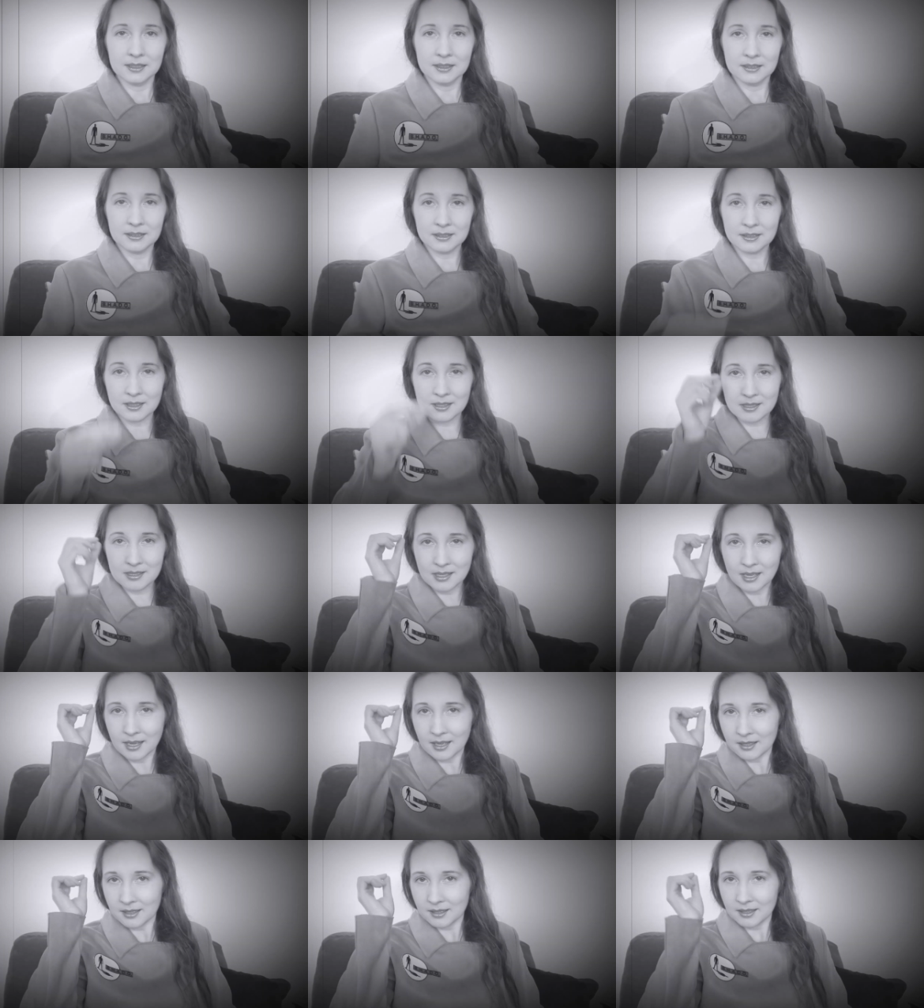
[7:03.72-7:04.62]
just
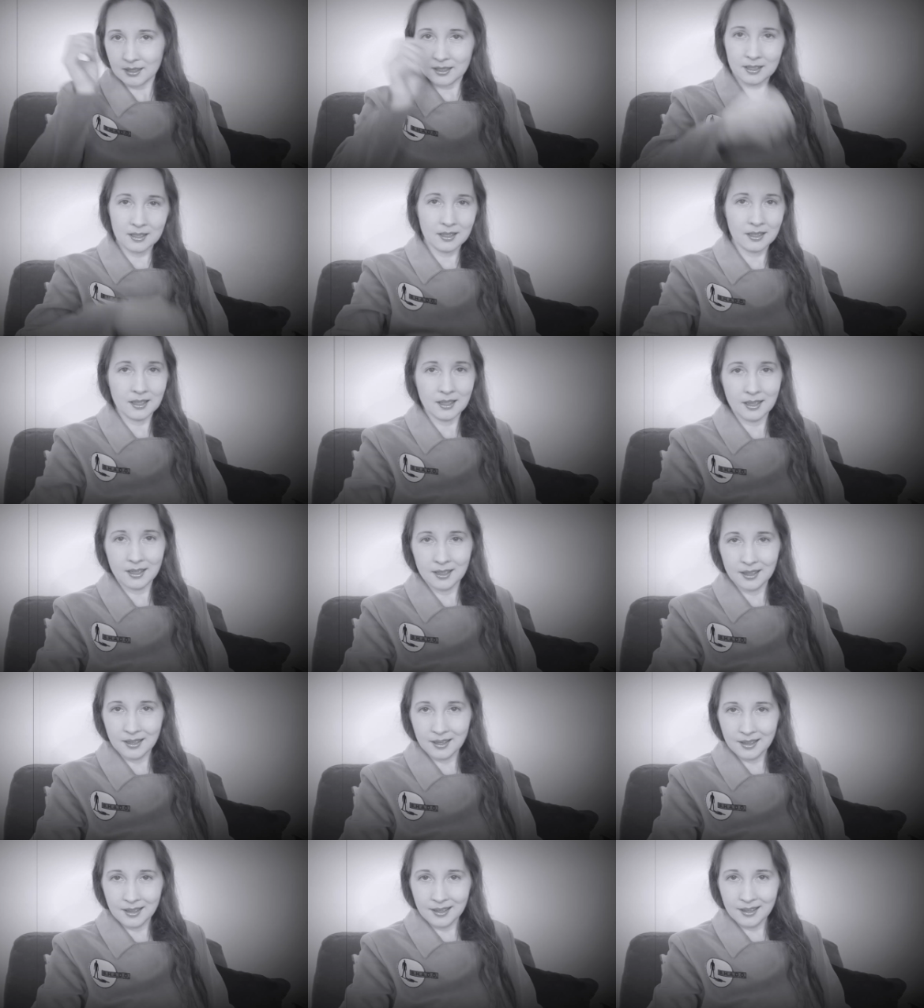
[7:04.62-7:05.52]
like,
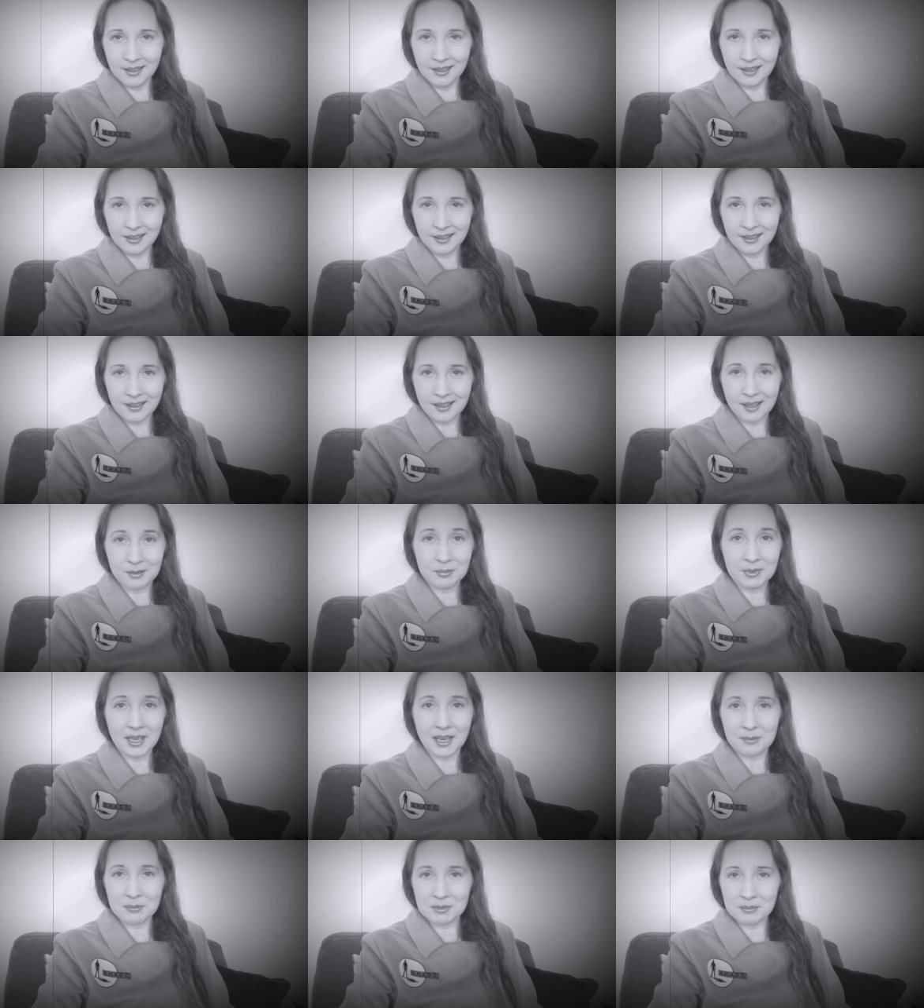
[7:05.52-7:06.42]
I'm
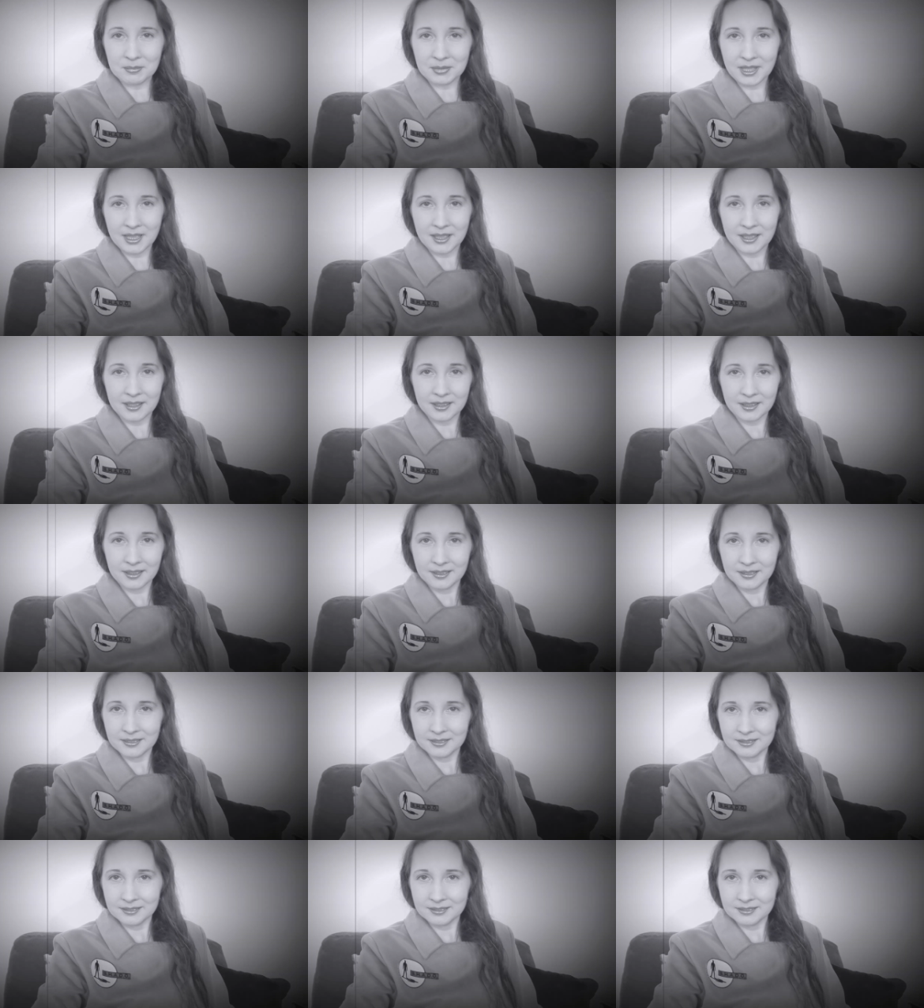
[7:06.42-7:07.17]
Captain Black.